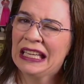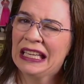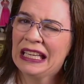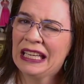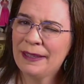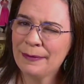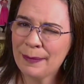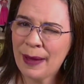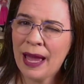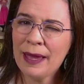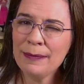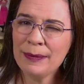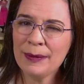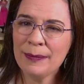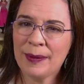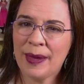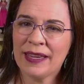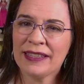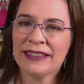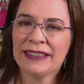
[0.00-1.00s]
it might be
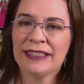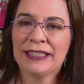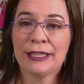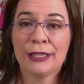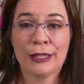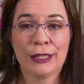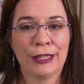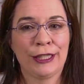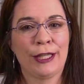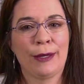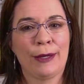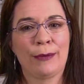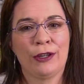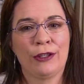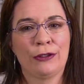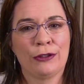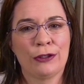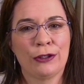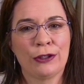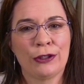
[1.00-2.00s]
best to separate
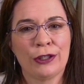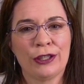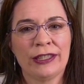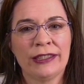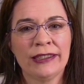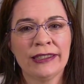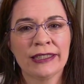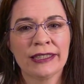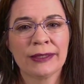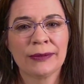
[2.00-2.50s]
your trees.